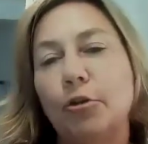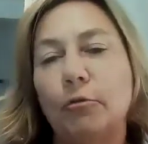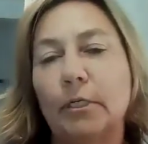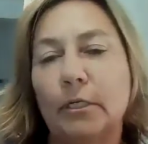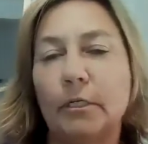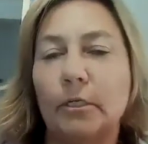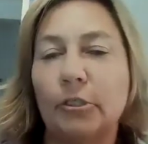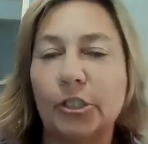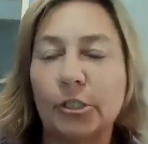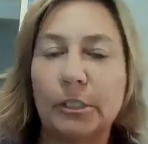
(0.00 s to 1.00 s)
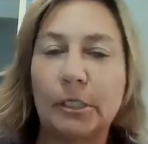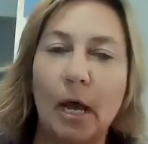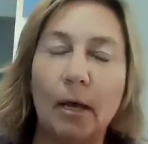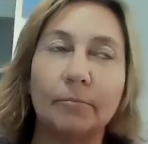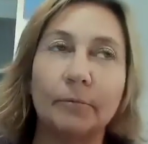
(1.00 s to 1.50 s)
you can just
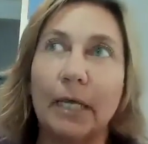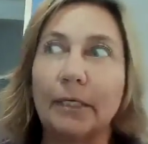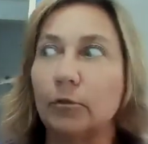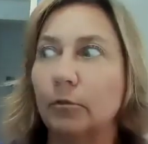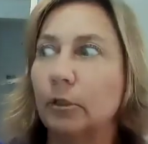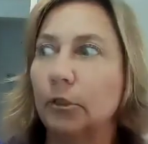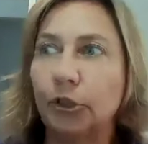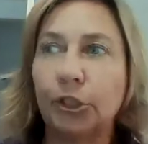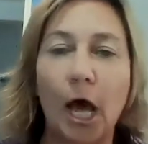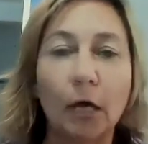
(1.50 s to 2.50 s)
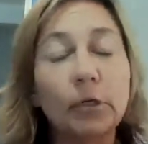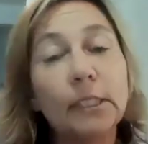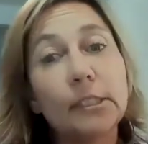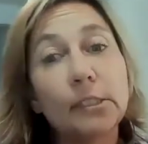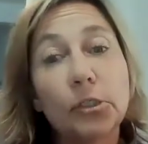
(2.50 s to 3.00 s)
like Google
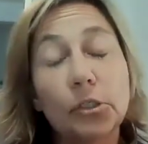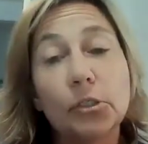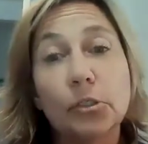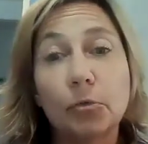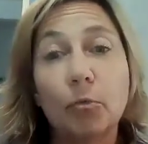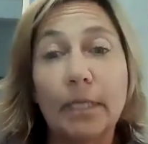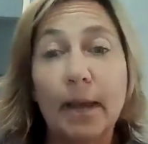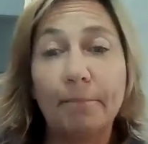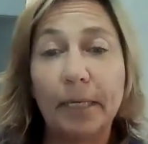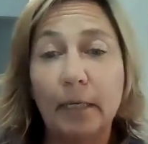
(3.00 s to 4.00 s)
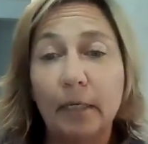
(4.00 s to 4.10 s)
chakras. Would that?